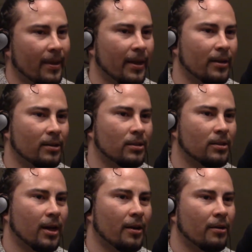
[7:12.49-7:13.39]
And it's
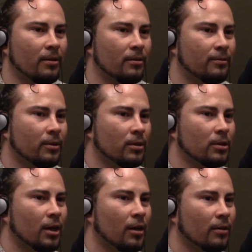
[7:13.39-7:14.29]
sadder for a
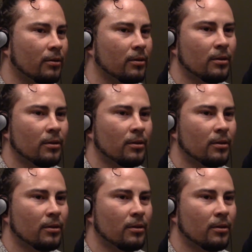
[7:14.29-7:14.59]
child